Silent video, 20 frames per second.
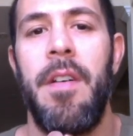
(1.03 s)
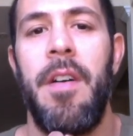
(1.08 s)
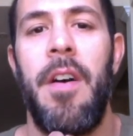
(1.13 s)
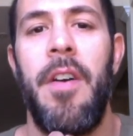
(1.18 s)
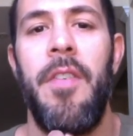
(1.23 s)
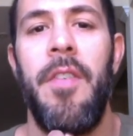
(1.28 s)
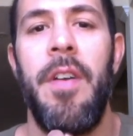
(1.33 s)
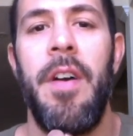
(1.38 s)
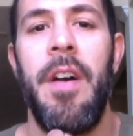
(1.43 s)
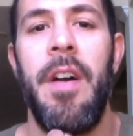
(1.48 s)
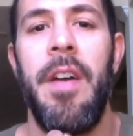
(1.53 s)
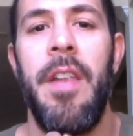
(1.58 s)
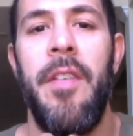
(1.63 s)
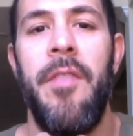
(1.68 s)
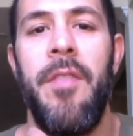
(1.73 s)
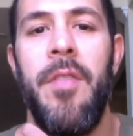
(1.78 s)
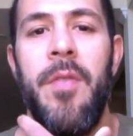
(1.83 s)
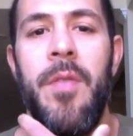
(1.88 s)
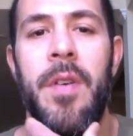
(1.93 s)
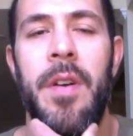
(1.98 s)
Alright
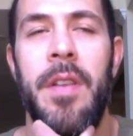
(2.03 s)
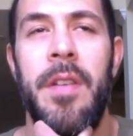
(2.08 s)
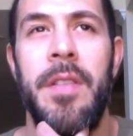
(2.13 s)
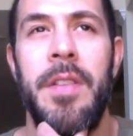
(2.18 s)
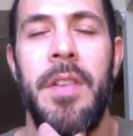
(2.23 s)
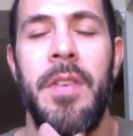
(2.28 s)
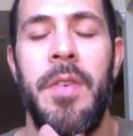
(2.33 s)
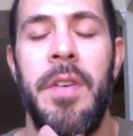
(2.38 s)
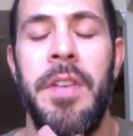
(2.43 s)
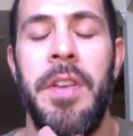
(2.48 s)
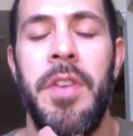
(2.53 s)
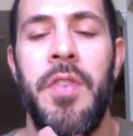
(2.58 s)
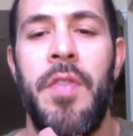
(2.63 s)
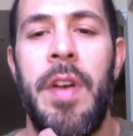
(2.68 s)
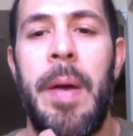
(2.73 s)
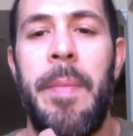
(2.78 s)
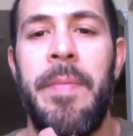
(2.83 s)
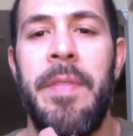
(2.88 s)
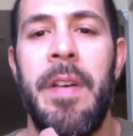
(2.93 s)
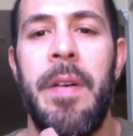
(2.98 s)
everyone, so I just
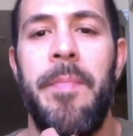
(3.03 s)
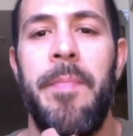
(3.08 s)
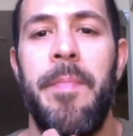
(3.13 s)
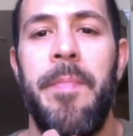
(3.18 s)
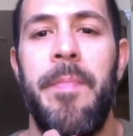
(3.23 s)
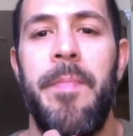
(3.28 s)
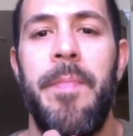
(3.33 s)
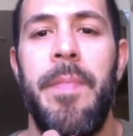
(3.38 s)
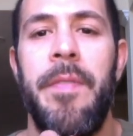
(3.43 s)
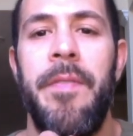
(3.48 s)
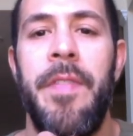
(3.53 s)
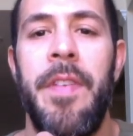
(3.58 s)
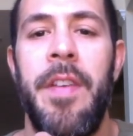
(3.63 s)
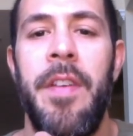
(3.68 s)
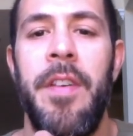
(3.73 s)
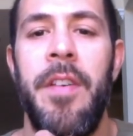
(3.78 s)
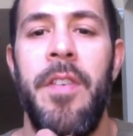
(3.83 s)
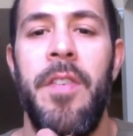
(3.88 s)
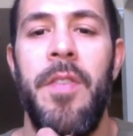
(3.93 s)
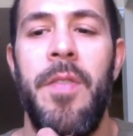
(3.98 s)
wrapped up a
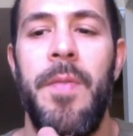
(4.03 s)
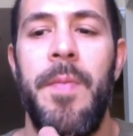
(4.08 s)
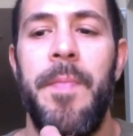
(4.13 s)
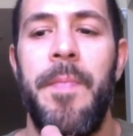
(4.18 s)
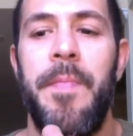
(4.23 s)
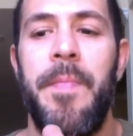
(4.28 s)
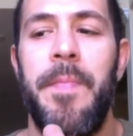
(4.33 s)
video